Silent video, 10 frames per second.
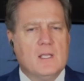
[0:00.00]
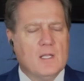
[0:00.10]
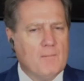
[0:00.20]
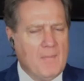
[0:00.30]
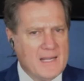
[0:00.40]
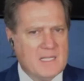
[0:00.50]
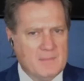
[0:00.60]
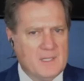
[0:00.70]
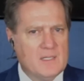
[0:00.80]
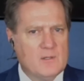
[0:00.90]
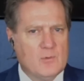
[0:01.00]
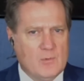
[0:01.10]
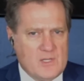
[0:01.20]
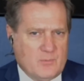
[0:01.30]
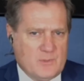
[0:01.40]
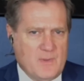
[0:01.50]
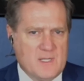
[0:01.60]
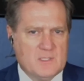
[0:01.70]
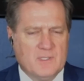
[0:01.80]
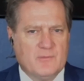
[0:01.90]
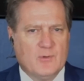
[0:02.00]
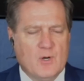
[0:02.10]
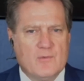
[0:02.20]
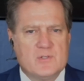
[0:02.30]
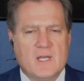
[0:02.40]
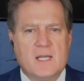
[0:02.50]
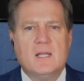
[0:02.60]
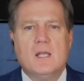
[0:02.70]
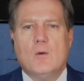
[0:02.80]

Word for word: You know, my committee, who has responsibility for oversight,